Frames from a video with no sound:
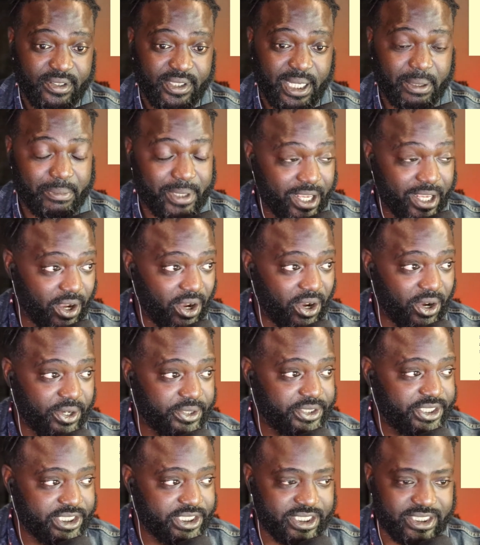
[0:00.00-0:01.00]
I'm like, oh,
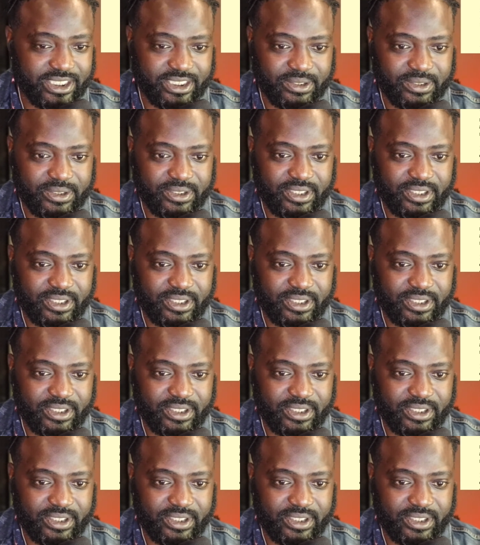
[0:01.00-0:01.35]
this is,